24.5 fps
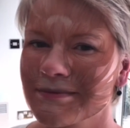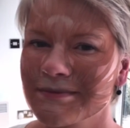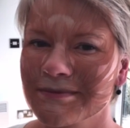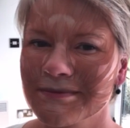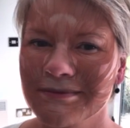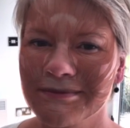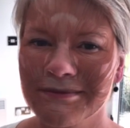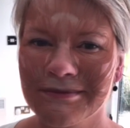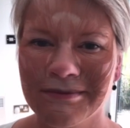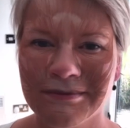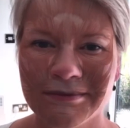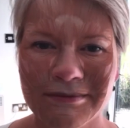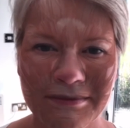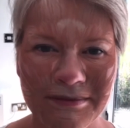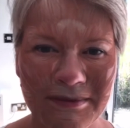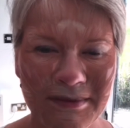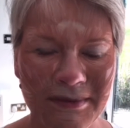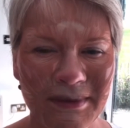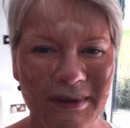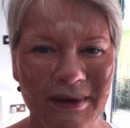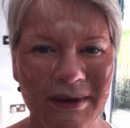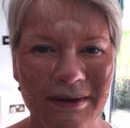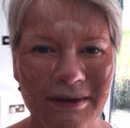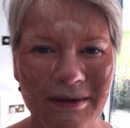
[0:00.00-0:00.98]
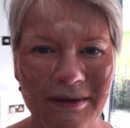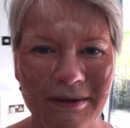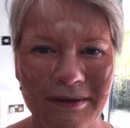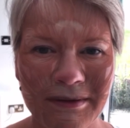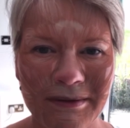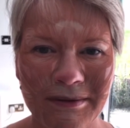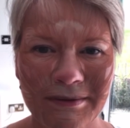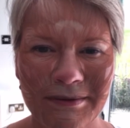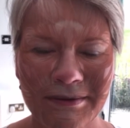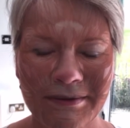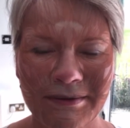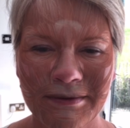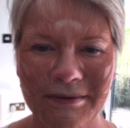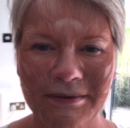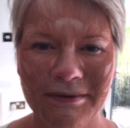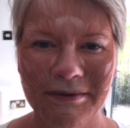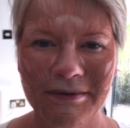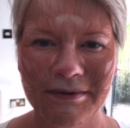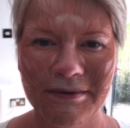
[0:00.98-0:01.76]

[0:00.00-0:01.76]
close attention to this,